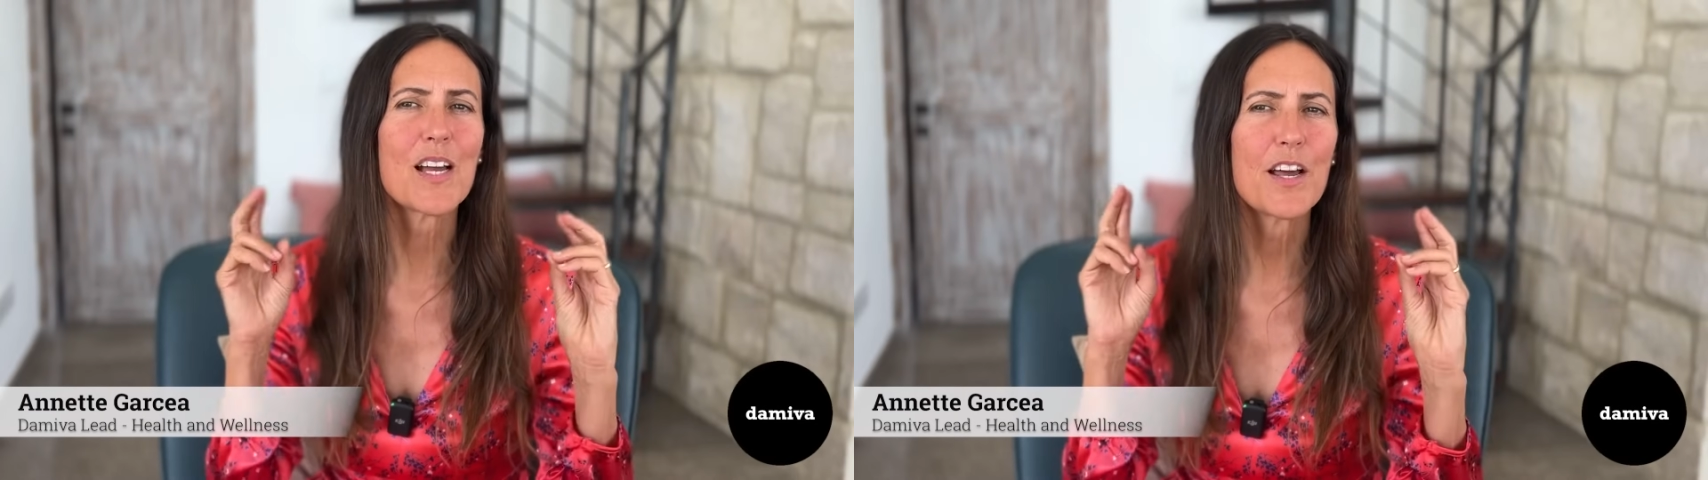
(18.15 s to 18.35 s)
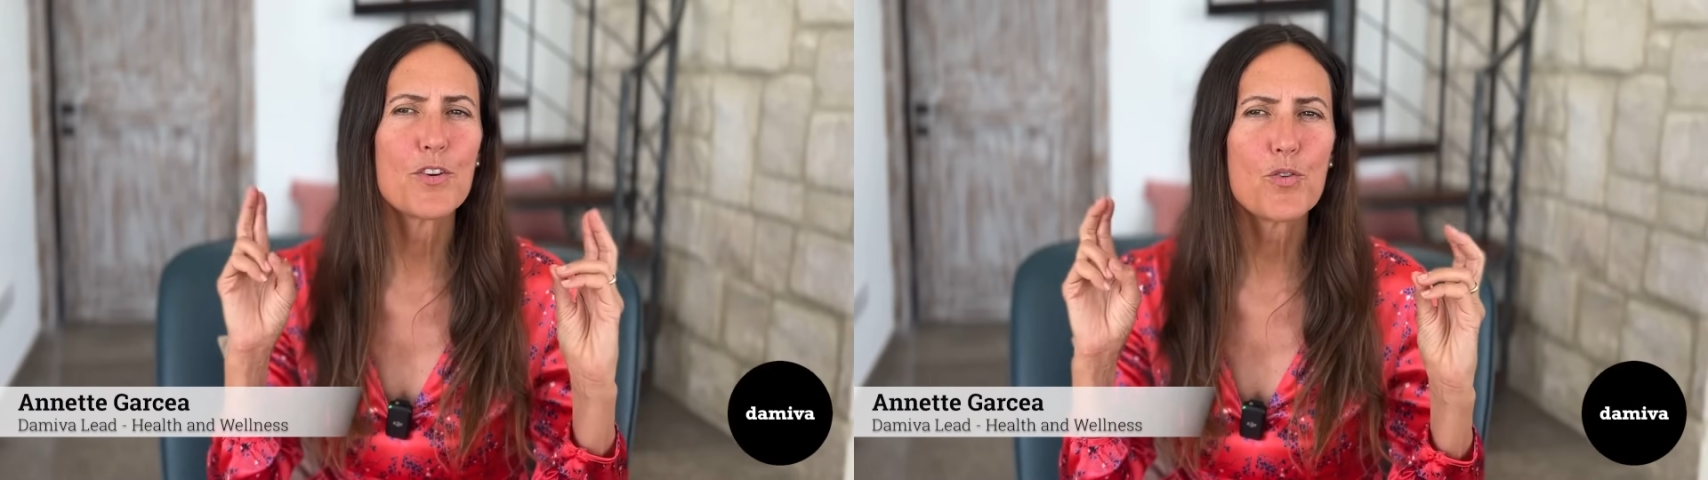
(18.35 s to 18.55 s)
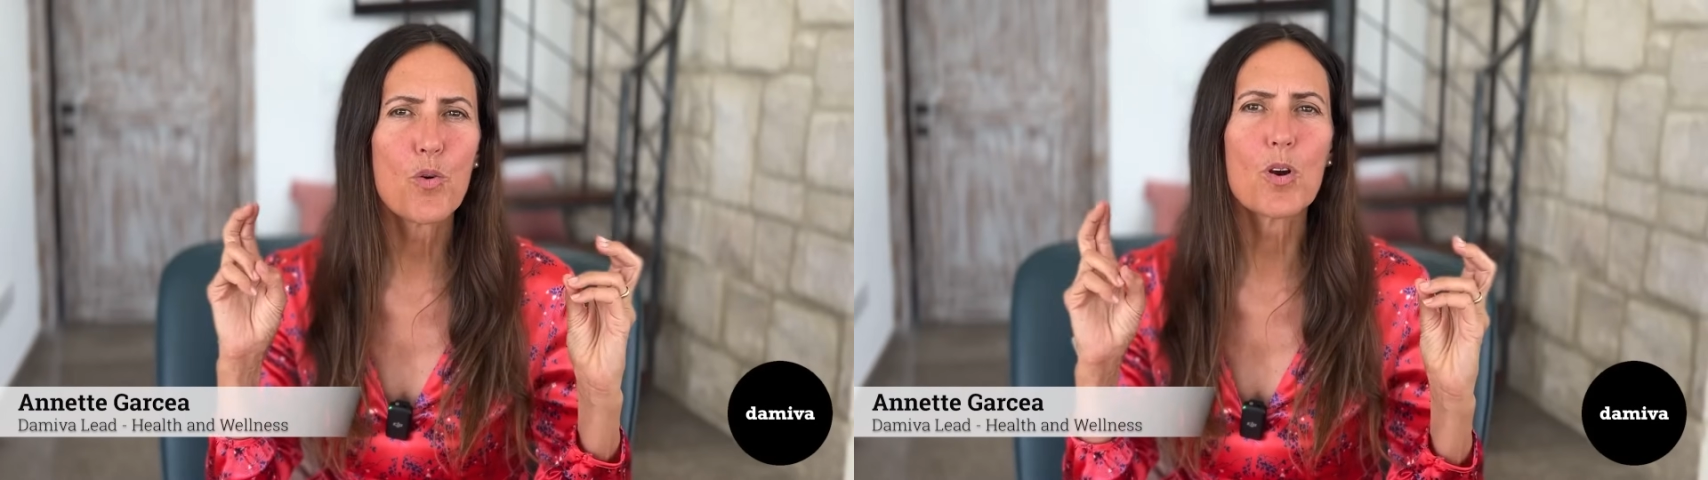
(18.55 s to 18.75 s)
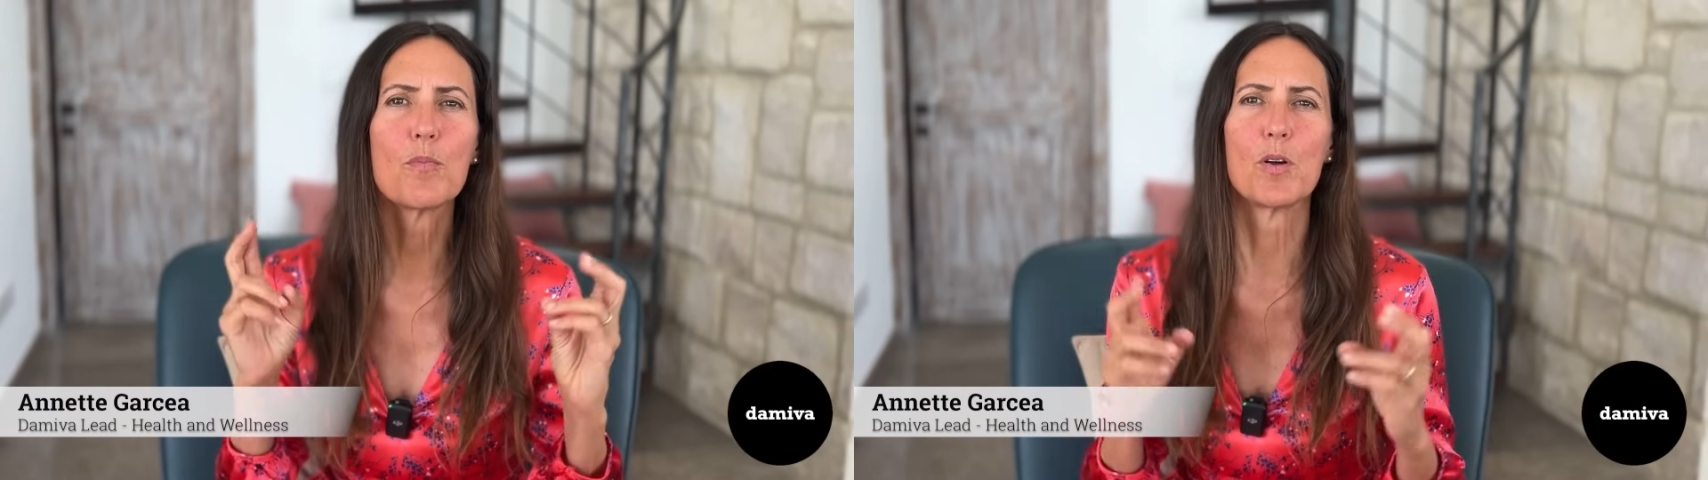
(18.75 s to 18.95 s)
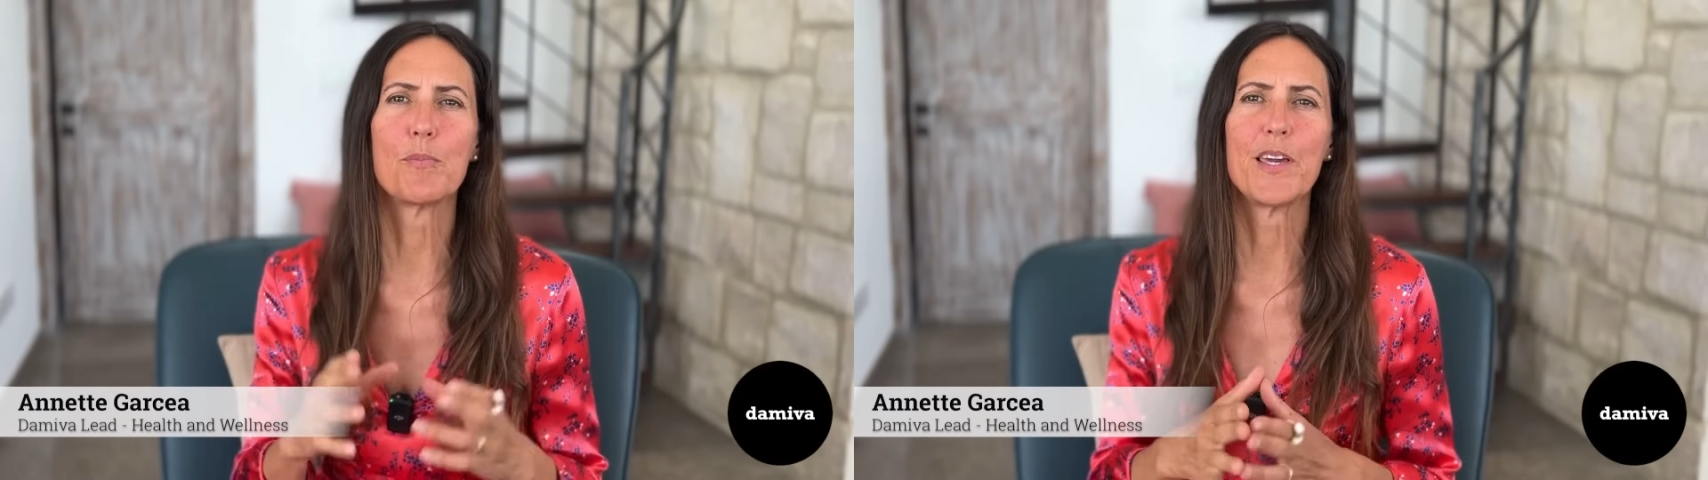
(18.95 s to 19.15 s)
a
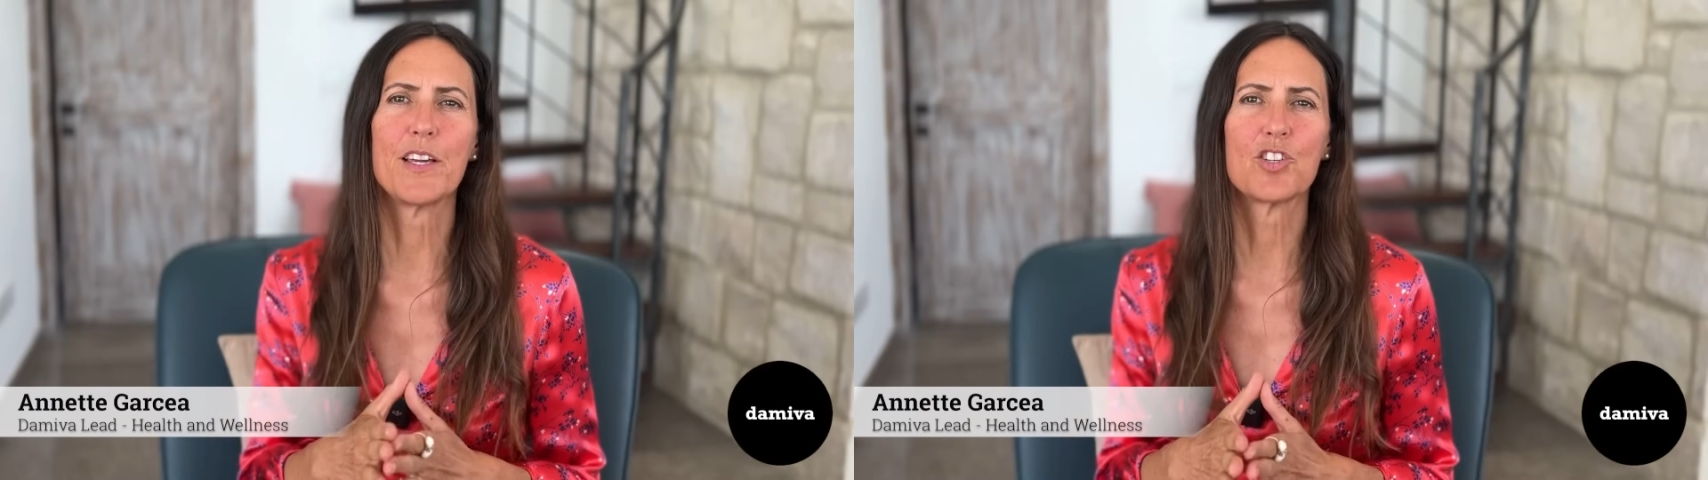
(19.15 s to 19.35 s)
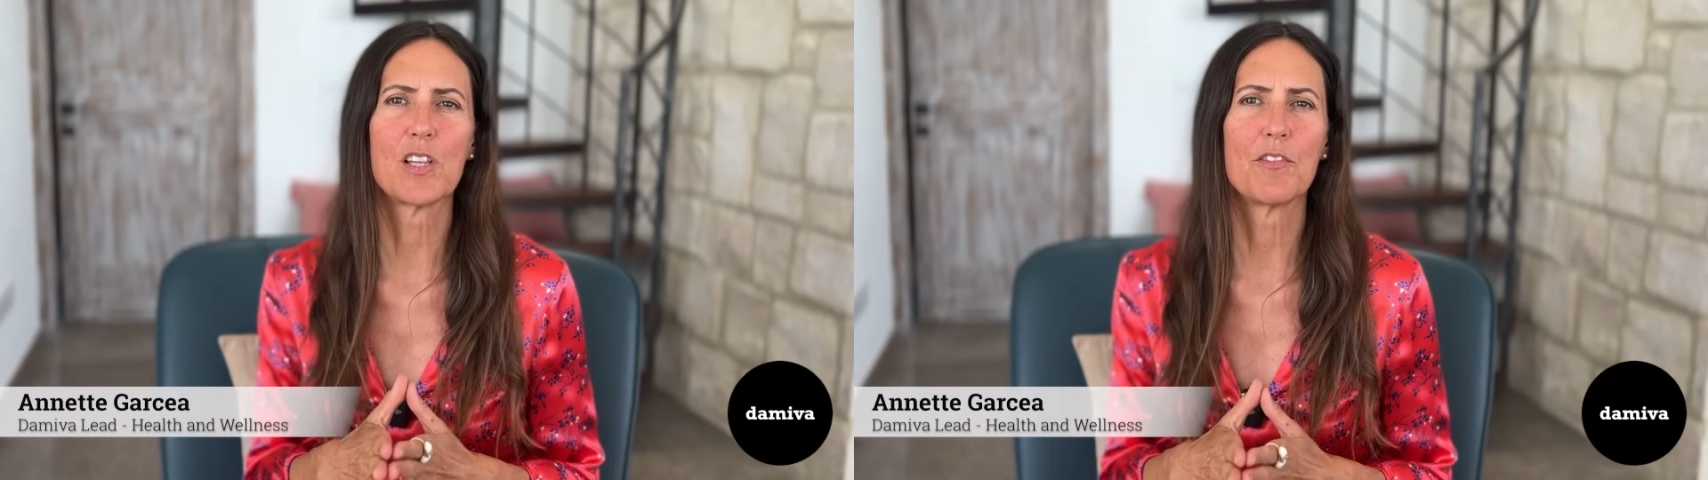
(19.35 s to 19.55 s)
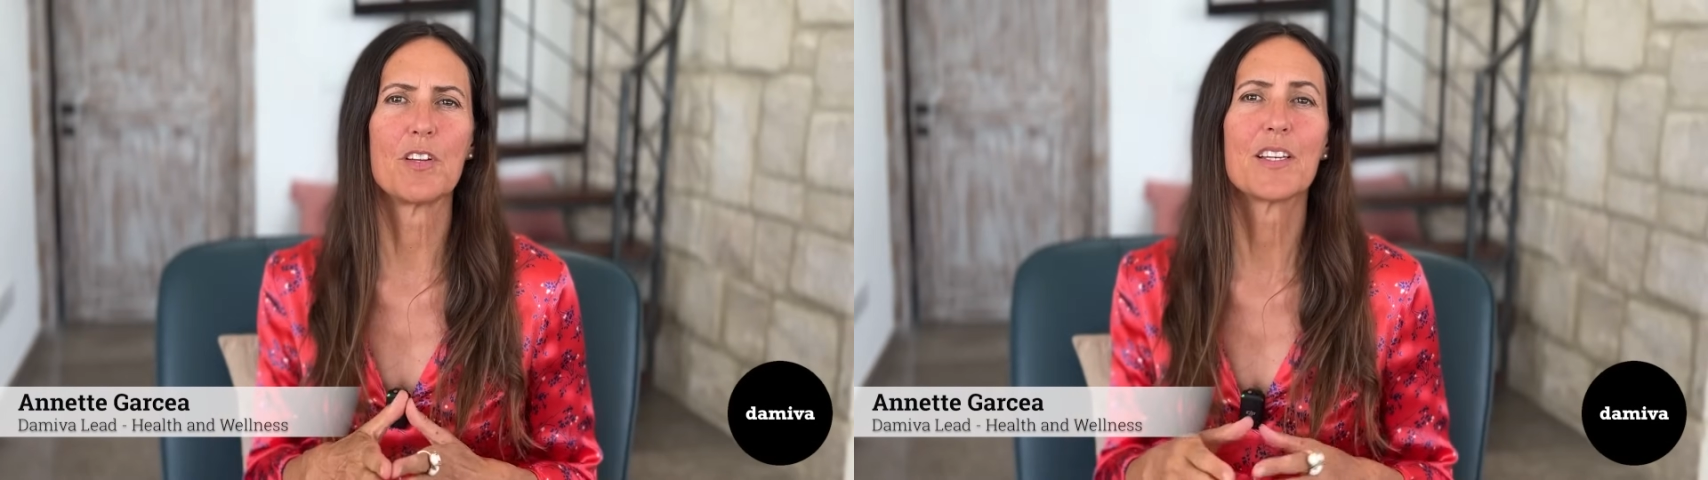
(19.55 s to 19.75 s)
normal pH level